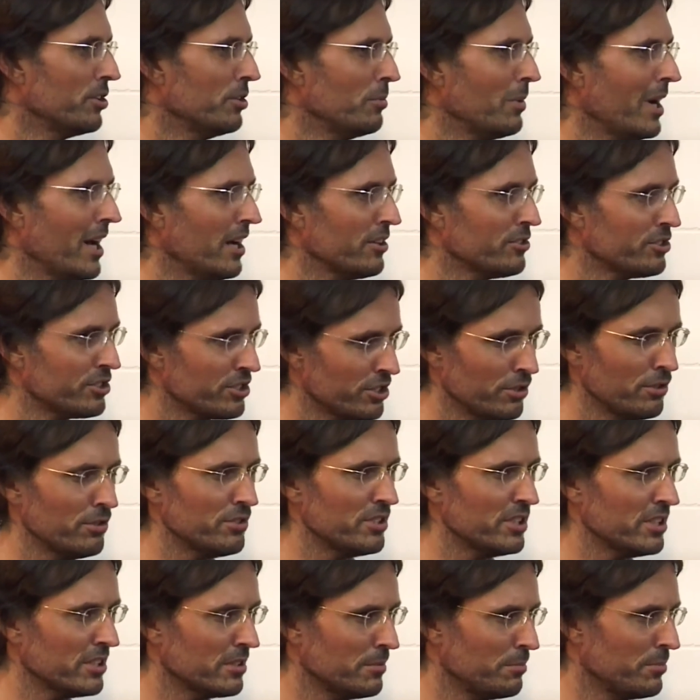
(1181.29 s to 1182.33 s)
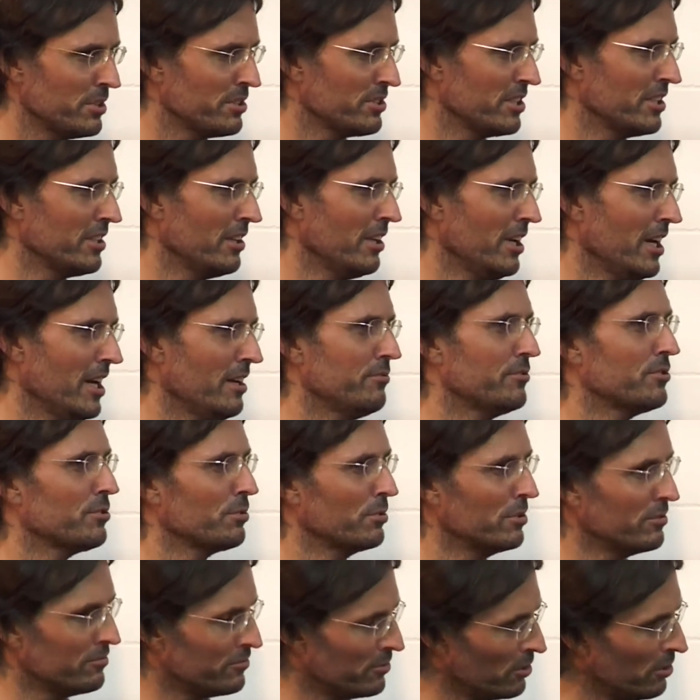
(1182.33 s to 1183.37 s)
You are choosing a busy life
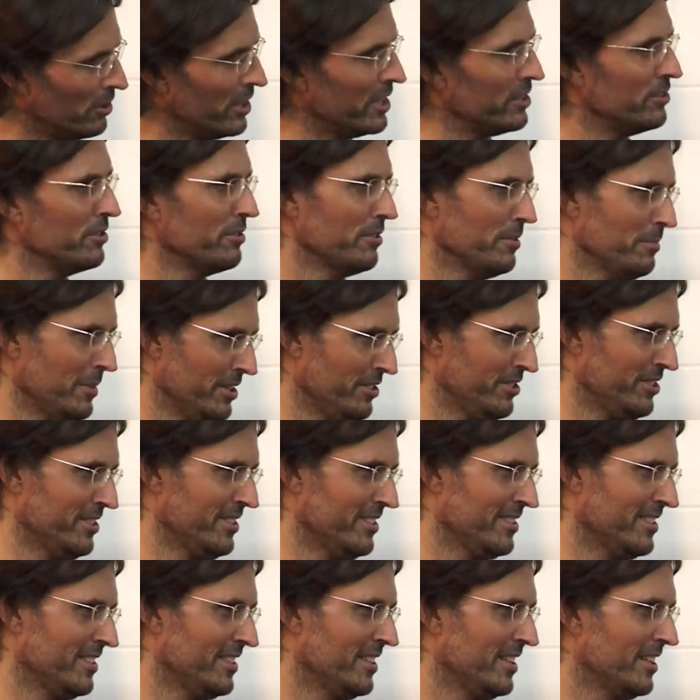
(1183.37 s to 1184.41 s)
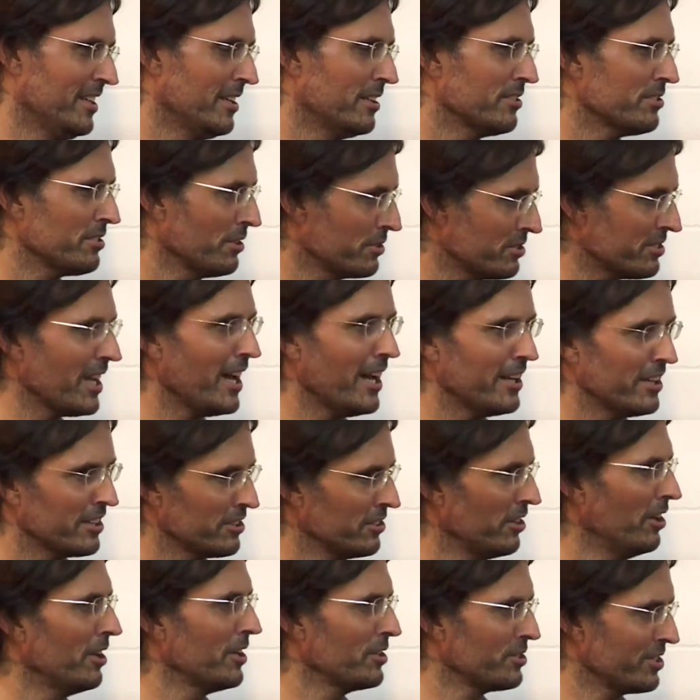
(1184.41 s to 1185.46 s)
to avoid your emotion. So start
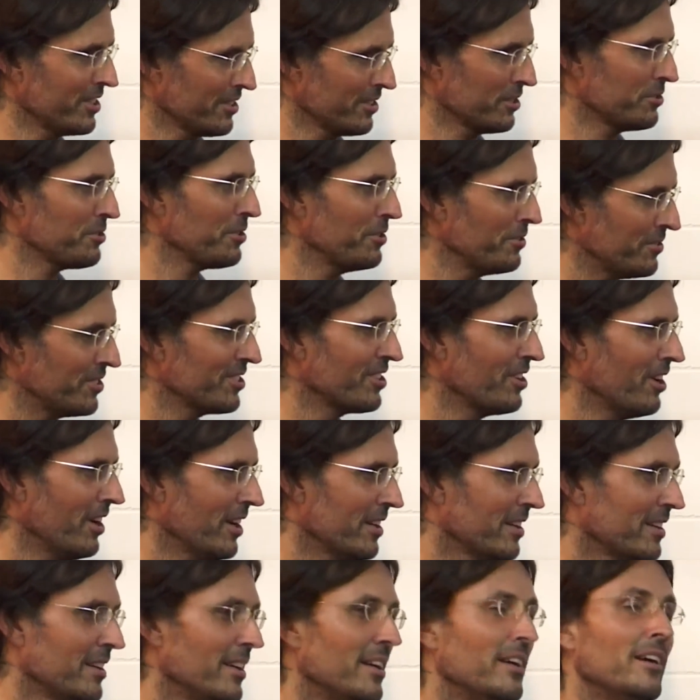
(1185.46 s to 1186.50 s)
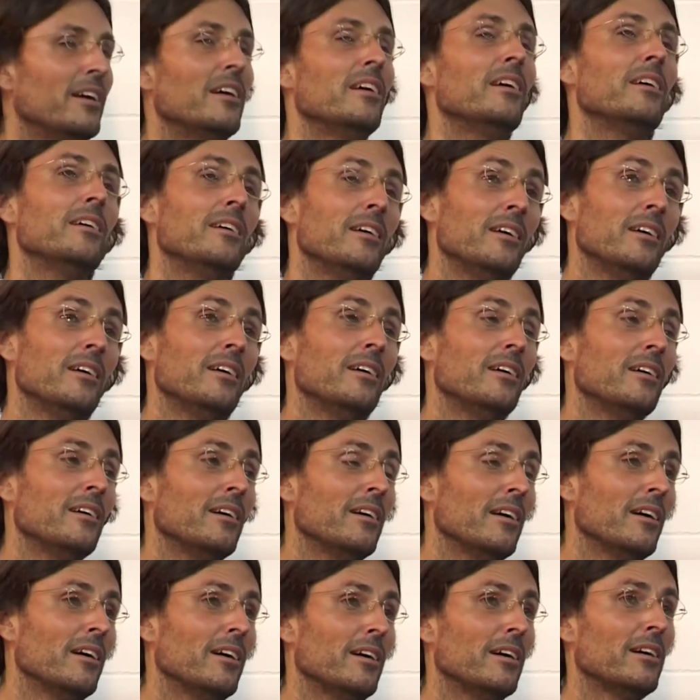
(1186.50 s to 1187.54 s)
acknowledging the truth to God.
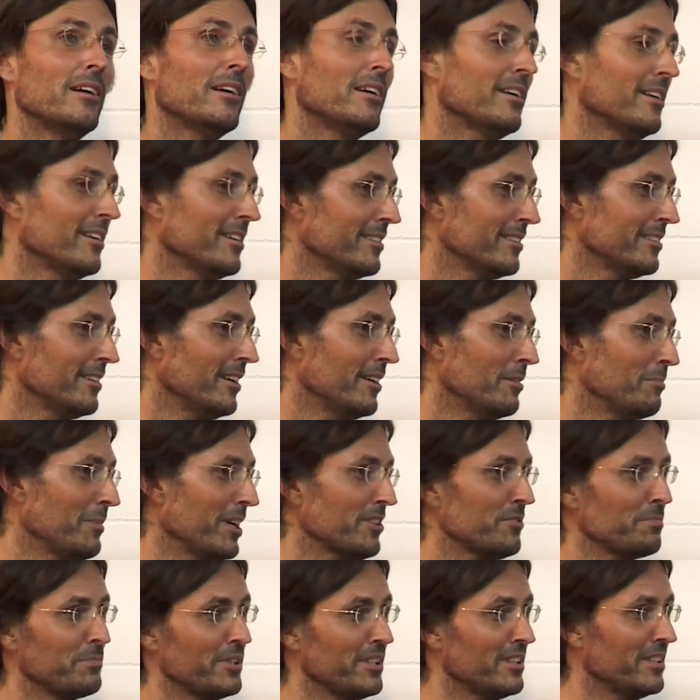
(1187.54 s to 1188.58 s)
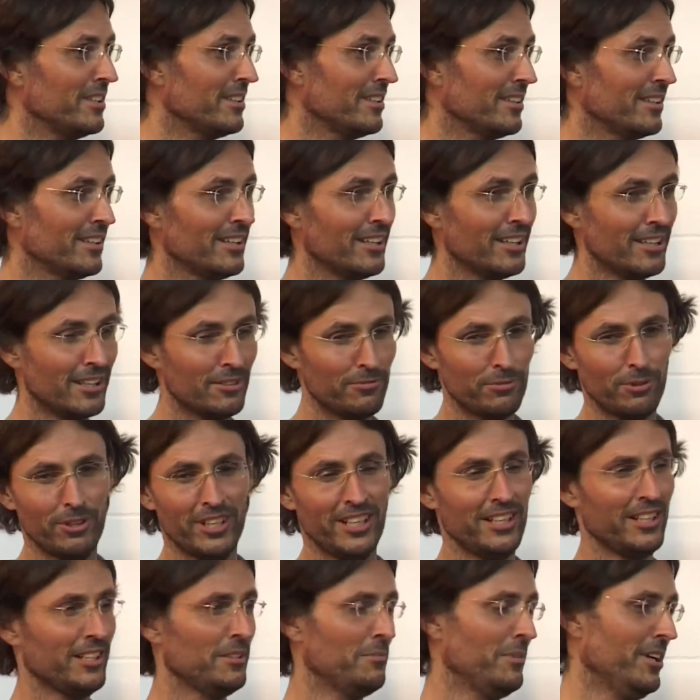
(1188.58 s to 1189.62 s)
Ah, I must be
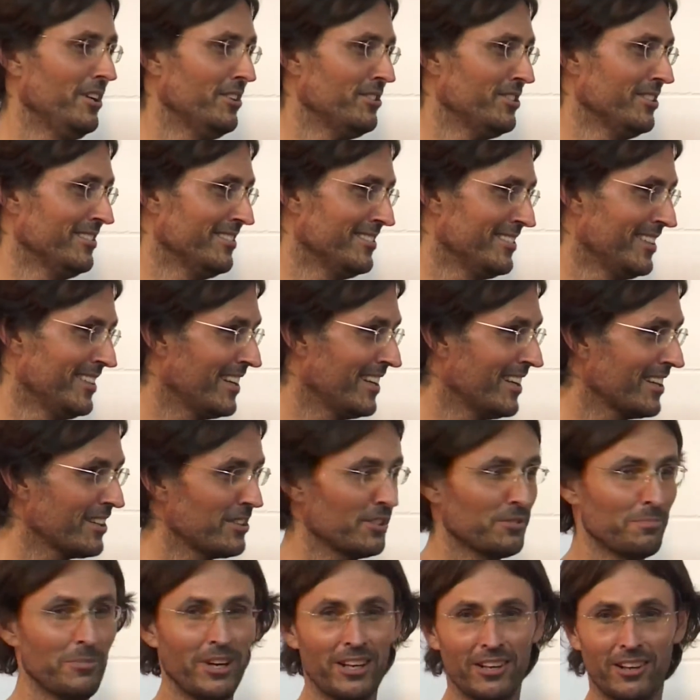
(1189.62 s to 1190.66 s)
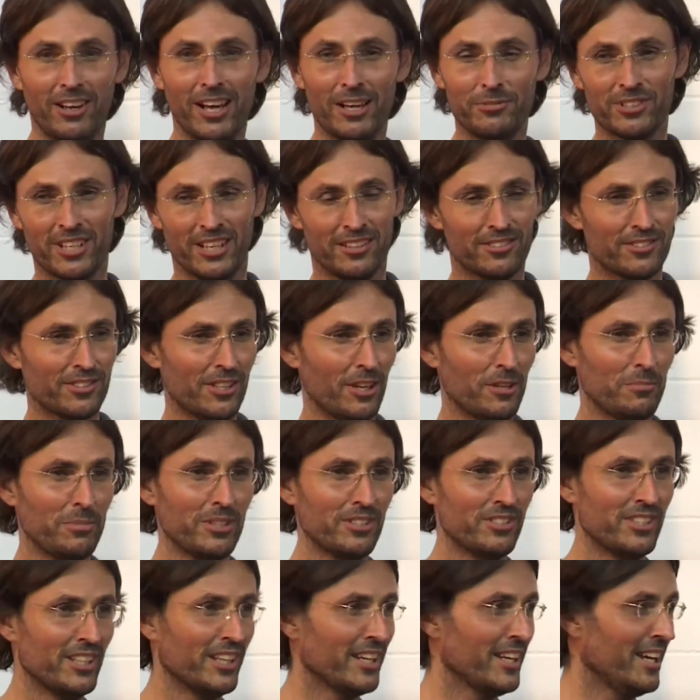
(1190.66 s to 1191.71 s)
avoiding emotion because my life's getting so
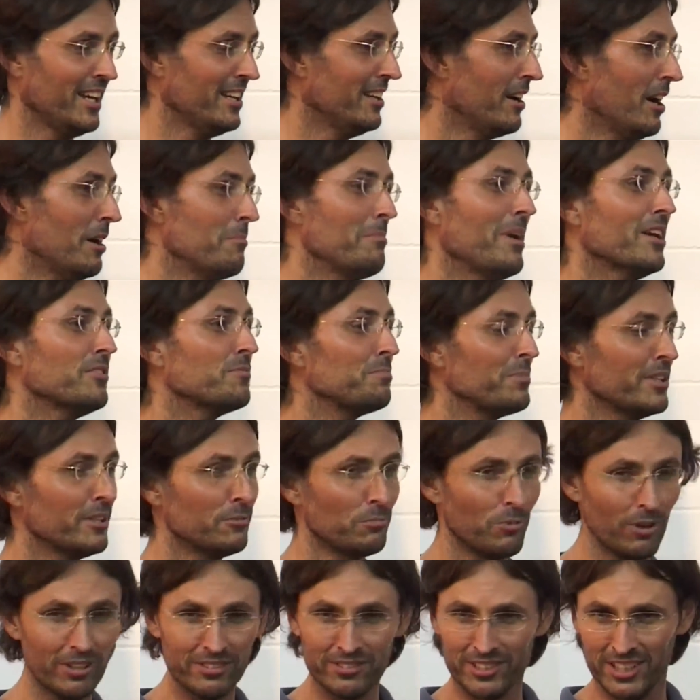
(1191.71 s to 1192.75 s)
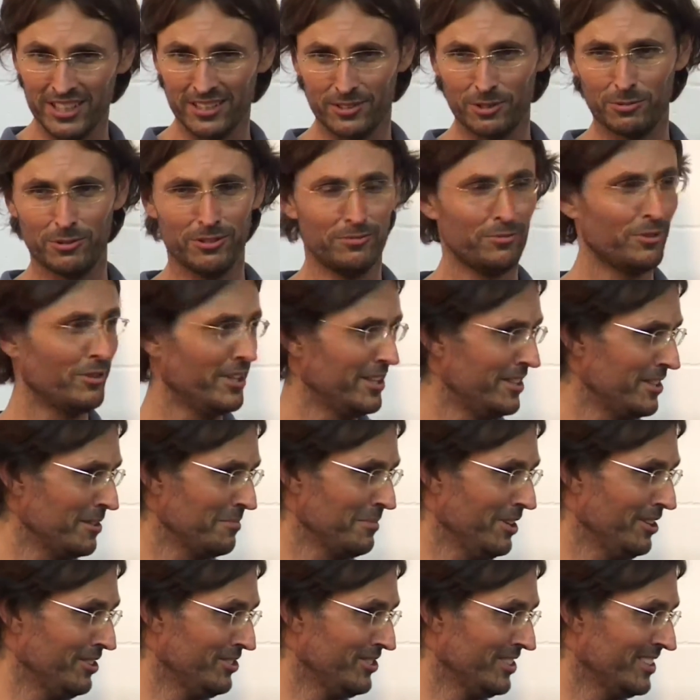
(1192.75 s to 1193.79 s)
busy again. I must be wanting to avoid the
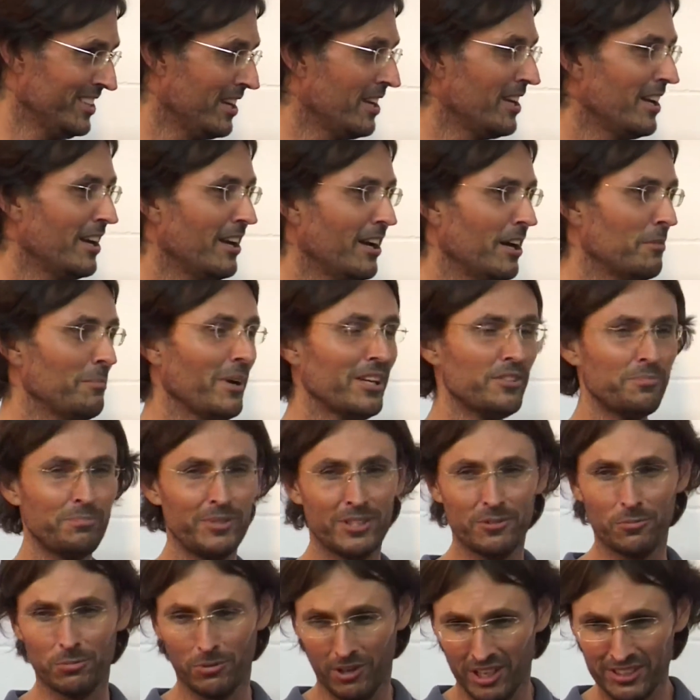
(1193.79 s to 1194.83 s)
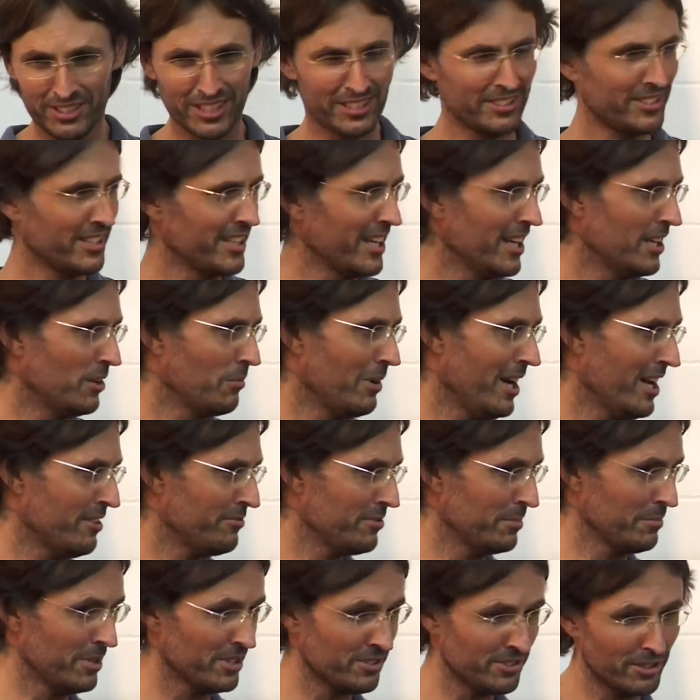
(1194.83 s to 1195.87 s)
emotion. I must be wanting to get away
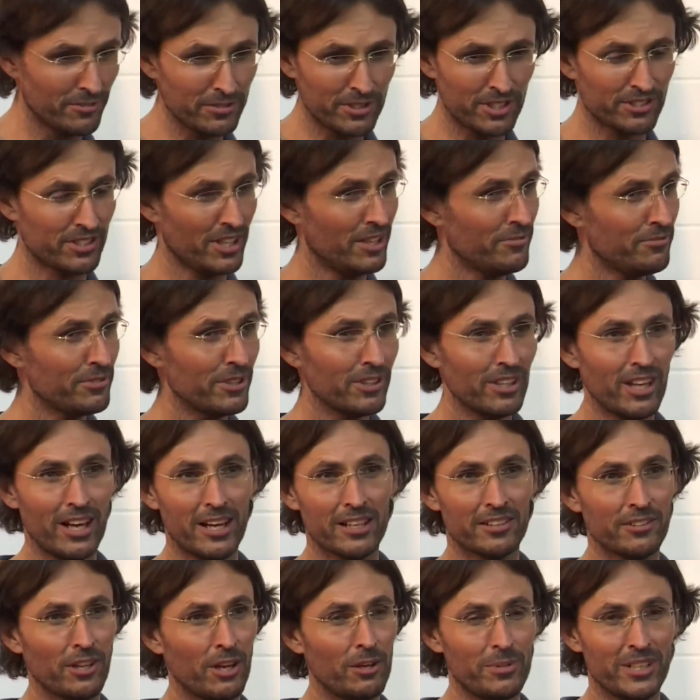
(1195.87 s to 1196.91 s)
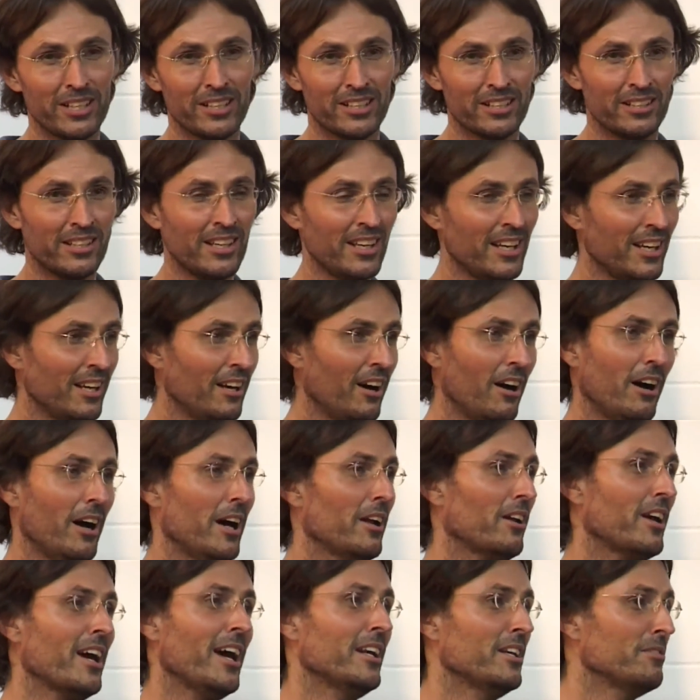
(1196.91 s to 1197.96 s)
from myself because I feel like nobody can,
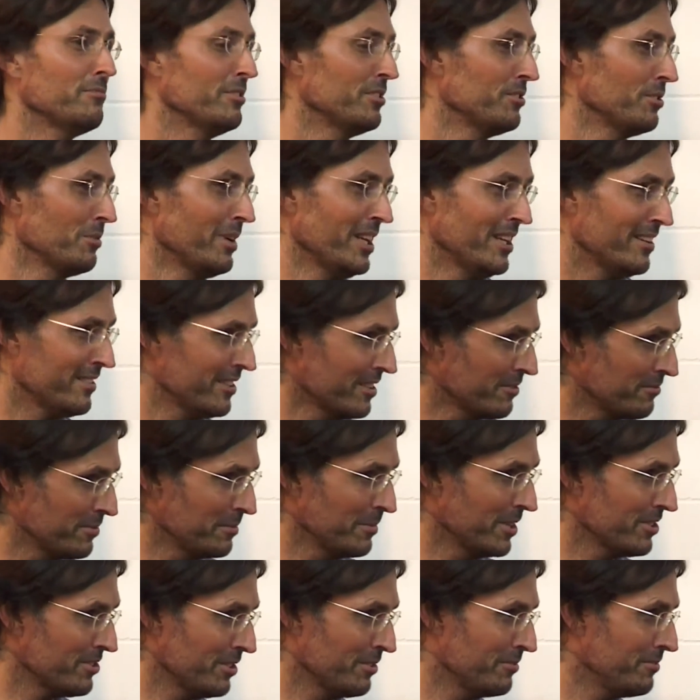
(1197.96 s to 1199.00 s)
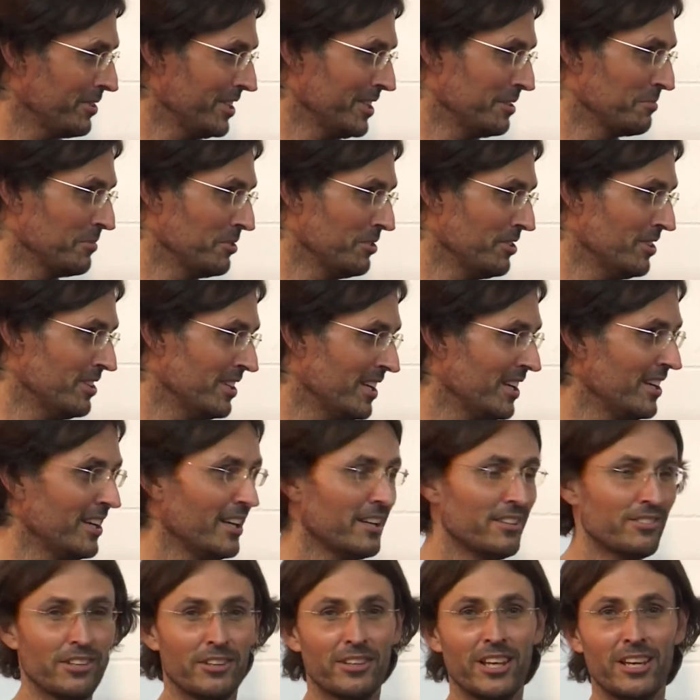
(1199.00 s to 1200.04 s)
I can't even do anything for myself anymore.
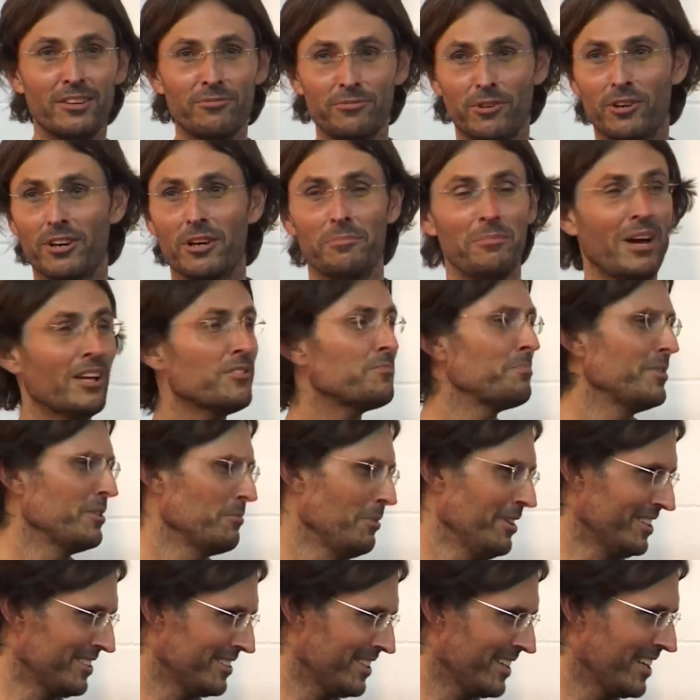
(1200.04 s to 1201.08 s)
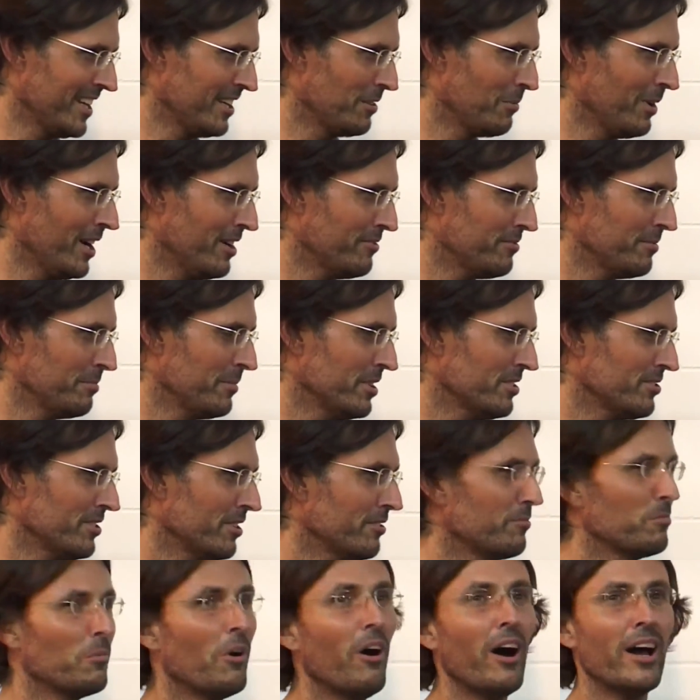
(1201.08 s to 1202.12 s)
So therefore, I must be wanting to get away from
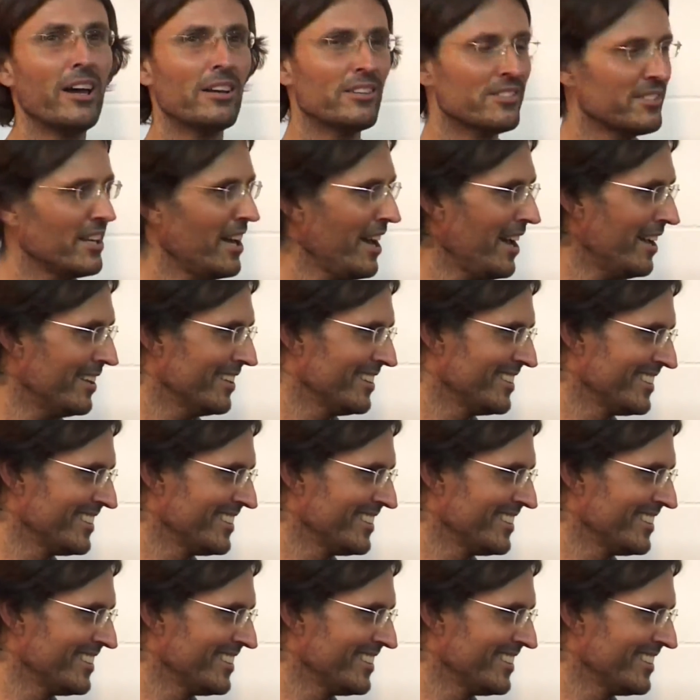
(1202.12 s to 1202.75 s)
myself. Why is that?